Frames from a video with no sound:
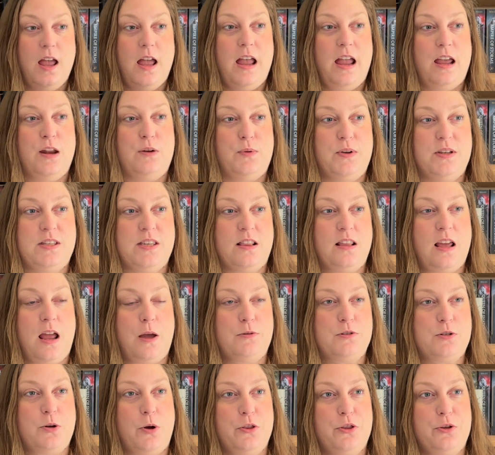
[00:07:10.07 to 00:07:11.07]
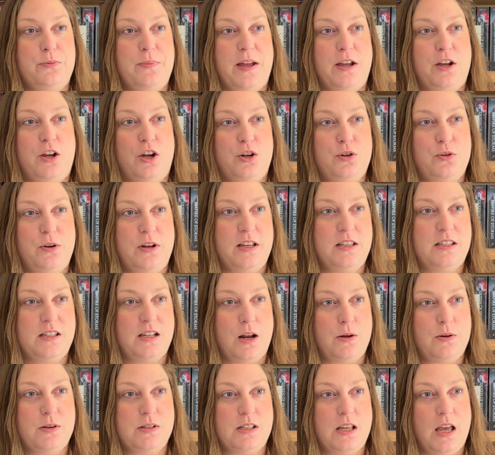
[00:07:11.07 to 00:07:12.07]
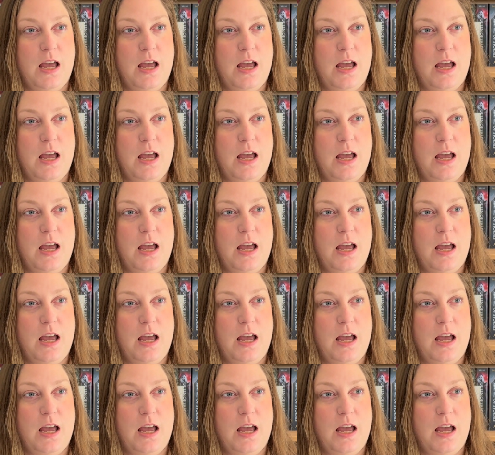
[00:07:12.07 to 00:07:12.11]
And recently I was going through my Goodreads, and I was